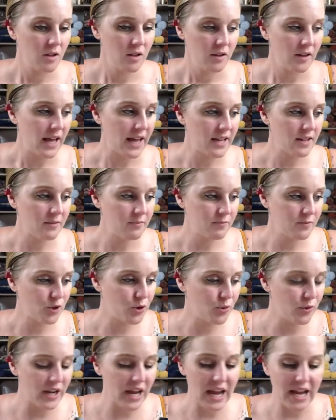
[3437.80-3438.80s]
Like
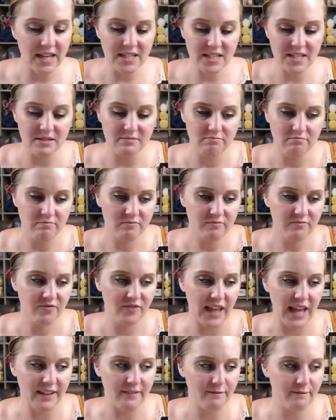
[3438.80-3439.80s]
create
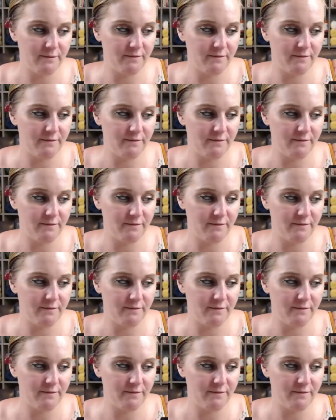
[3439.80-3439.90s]
like